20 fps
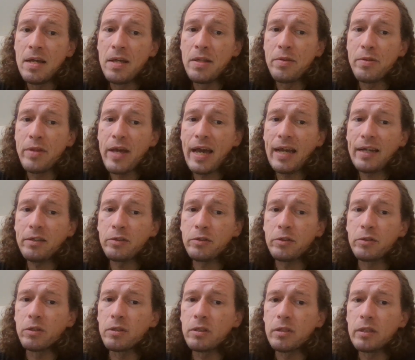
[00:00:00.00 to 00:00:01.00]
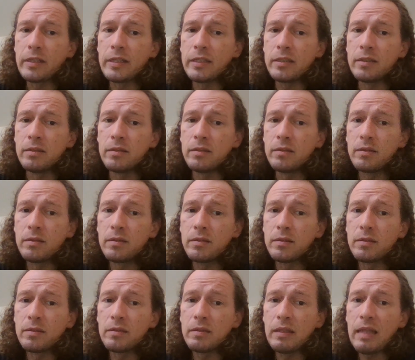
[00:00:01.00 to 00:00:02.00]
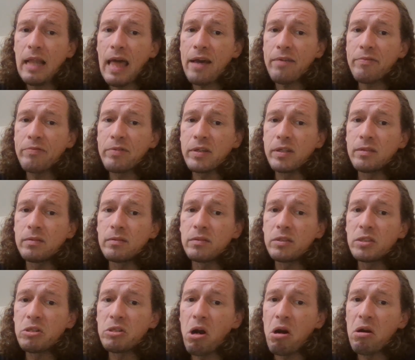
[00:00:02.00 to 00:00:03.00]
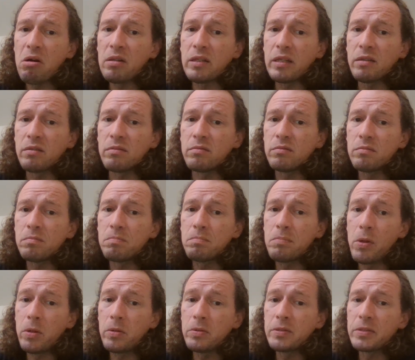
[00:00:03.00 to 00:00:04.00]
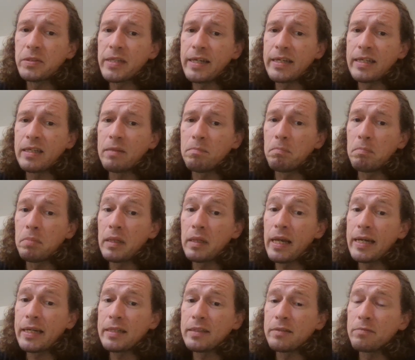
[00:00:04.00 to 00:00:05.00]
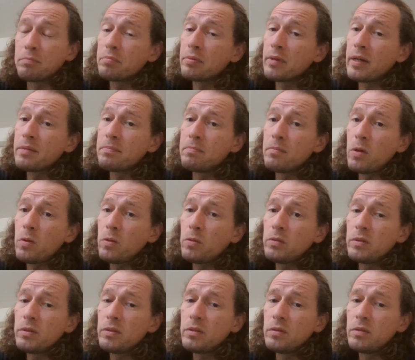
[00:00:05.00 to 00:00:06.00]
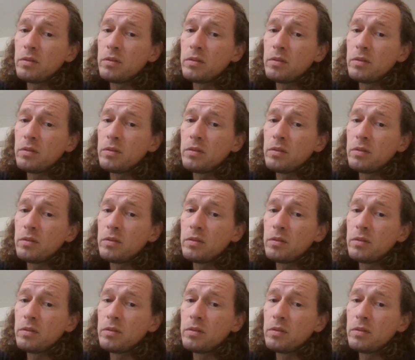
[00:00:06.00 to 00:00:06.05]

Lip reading: That gurgling, laughing, snarling, pulsating blight of bread mold